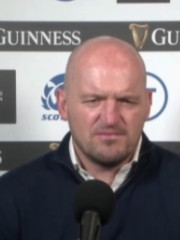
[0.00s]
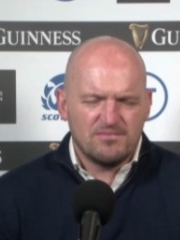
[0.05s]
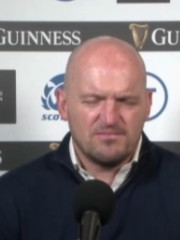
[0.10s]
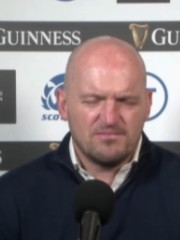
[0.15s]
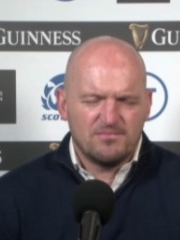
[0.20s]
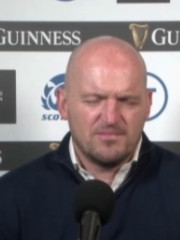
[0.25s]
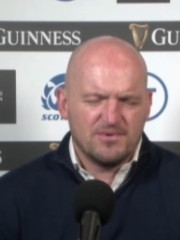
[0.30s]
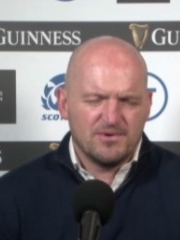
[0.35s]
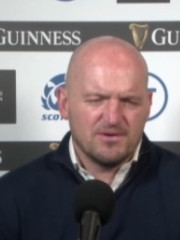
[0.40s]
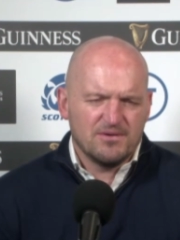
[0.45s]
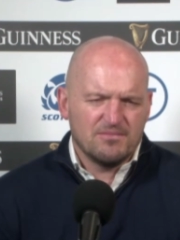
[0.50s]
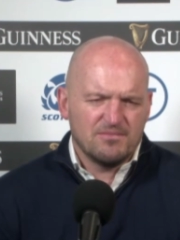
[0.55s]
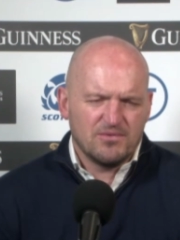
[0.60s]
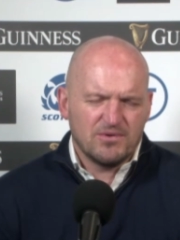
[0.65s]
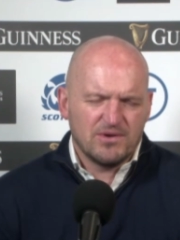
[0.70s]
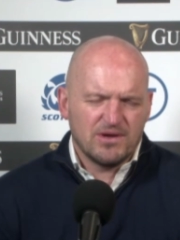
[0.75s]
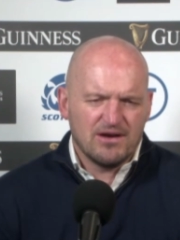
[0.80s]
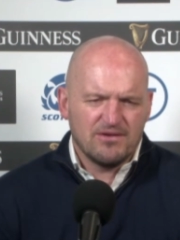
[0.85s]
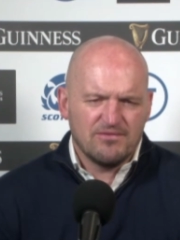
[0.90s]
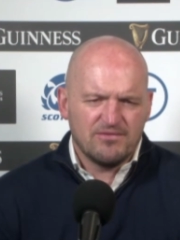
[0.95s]
but, but we
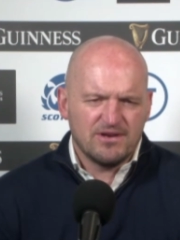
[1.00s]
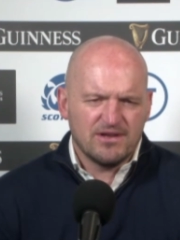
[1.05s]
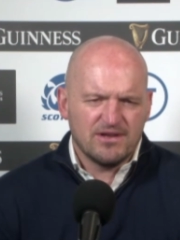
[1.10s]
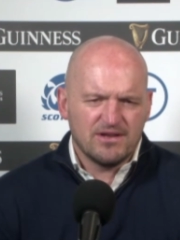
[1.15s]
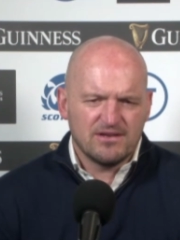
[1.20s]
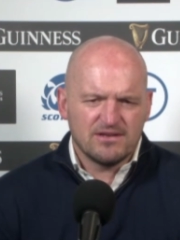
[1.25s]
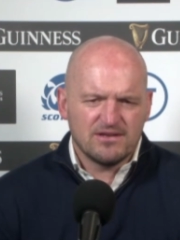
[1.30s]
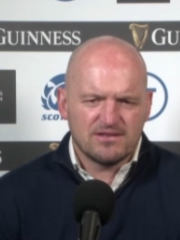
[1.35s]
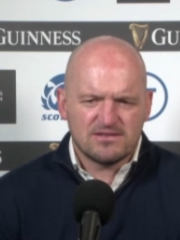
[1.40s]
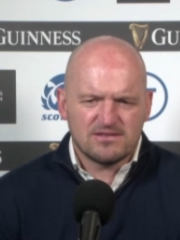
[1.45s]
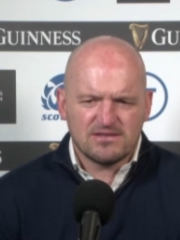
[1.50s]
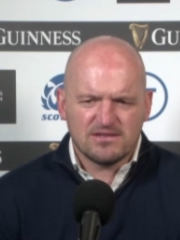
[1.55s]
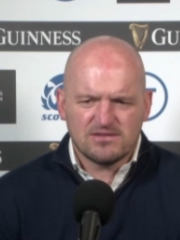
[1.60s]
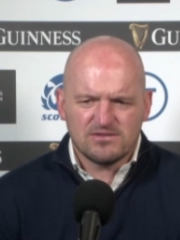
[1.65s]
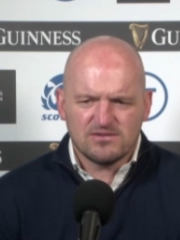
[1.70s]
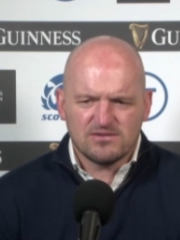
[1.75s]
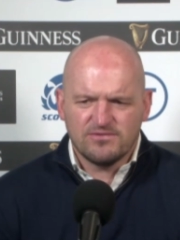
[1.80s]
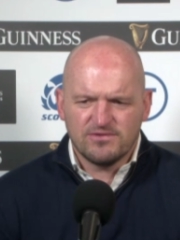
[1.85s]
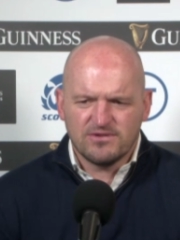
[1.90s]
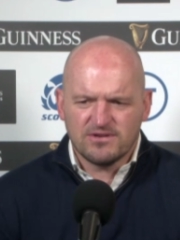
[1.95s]
haven't, and it's it's
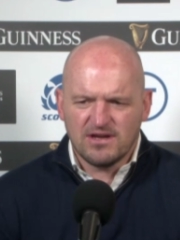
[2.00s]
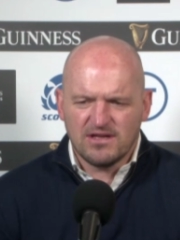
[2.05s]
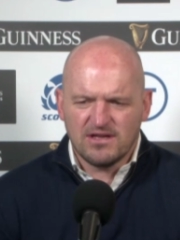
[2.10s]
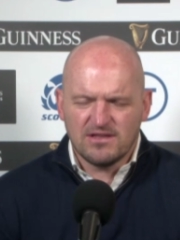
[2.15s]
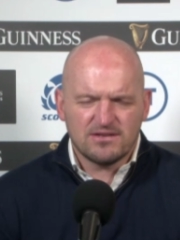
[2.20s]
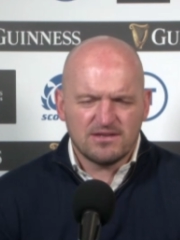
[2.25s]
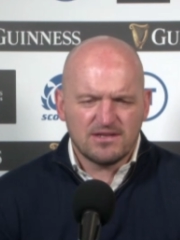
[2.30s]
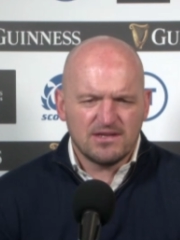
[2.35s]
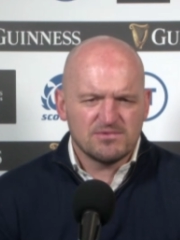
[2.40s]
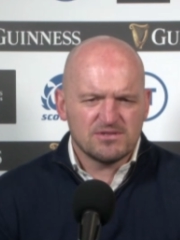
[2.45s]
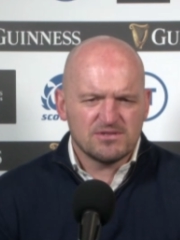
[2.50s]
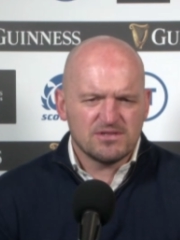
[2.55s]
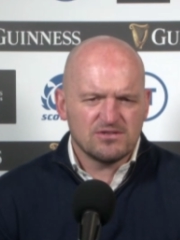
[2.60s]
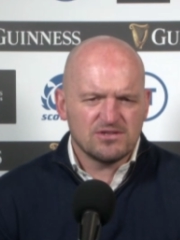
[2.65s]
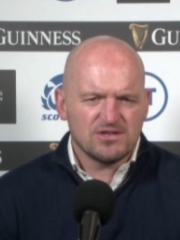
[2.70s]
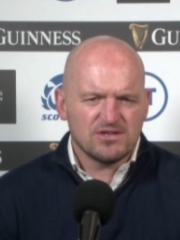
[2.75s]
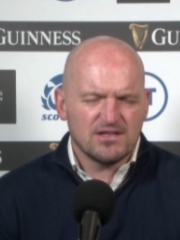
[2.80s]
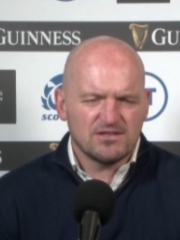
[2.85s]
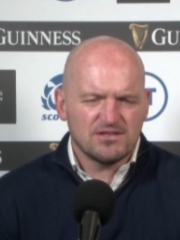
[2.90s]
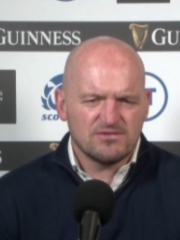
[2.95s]
over to other teams to
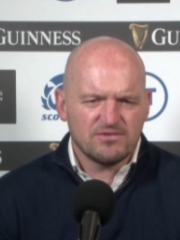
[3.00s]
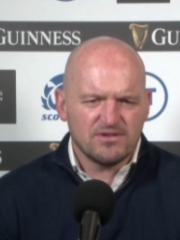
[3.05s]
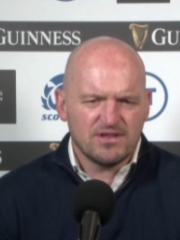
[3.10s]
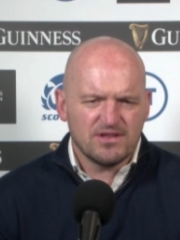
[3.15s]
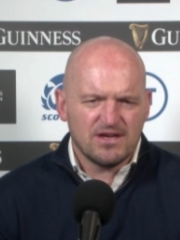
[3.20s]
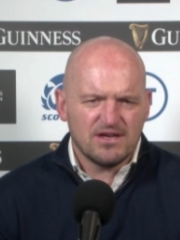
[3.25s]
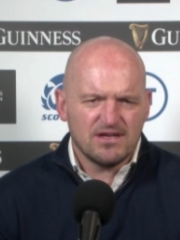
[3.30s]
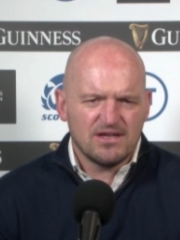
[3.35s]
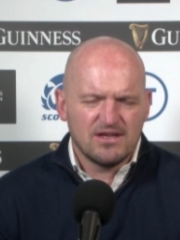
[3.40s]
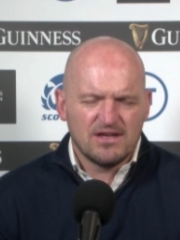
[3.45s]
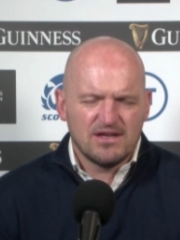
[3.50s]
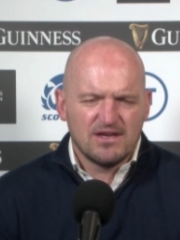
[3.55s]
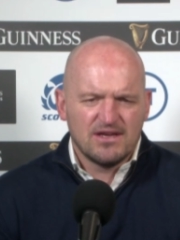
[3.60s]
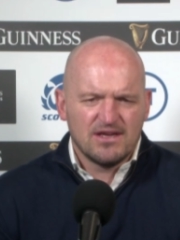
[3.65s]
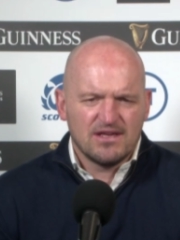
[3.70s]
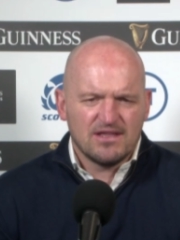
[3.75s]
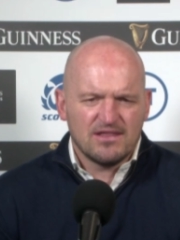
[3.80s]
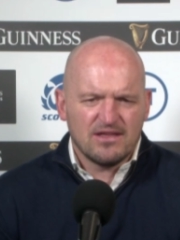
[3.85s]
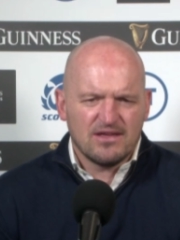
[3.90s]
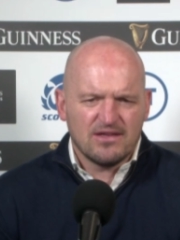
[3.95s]
challenge for that
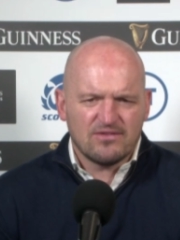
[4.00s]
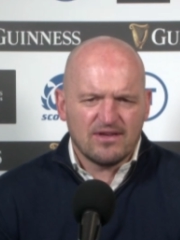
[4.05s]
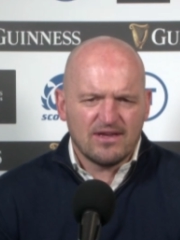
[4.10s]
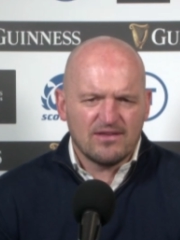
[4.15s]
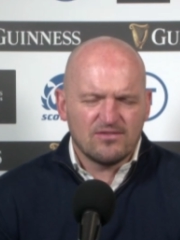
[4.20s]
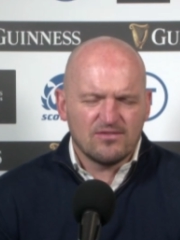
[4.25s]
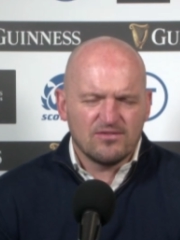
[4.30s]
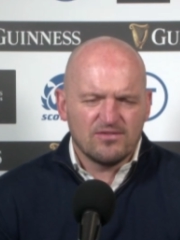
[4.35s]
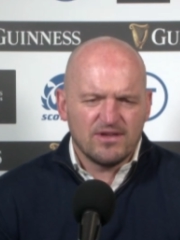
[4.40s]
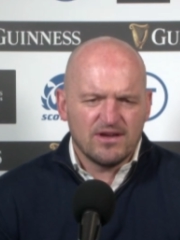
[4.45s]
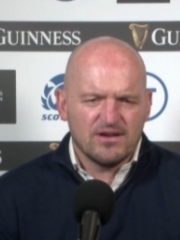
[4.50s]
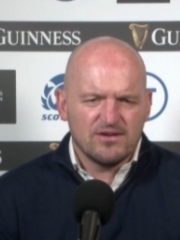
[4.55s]
that title now.